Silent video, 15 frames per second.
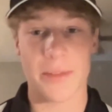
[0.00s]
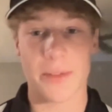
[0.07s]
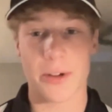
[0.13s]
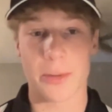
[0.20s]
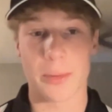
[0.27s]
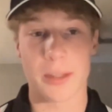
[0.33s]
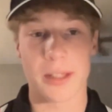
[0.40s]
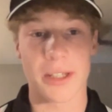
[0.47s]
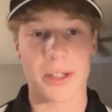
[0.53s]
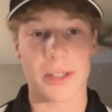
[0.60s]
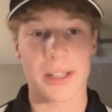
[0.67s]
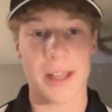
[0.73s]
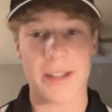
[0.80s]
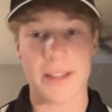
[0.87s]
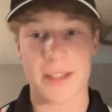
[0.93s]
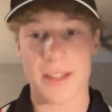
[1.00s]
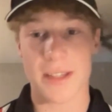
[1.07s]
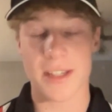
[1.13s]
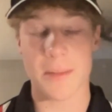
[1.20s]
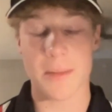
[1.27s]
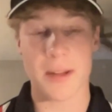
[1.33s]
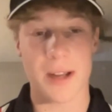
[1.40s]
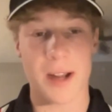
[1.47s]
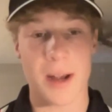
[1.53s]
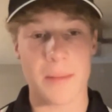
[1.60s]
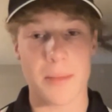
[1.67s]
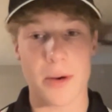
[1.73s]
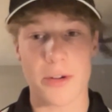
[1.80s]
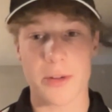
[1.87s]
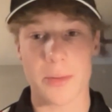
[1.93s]
I've got a really good ladder system and
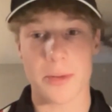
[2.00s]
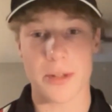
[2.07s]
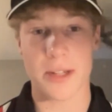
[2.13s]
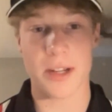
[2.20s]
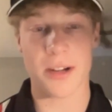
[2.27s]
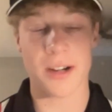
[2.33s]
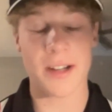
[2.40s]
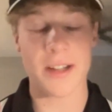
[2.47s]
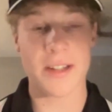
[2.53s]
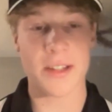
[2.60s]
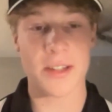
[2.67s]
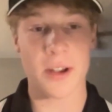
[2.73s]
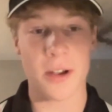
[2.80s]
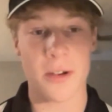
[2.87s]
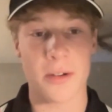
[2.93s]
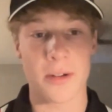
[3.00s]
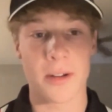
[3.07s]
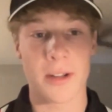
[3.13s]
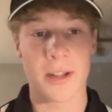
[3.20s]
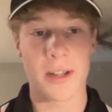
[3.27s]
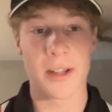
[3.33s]
multiple series, so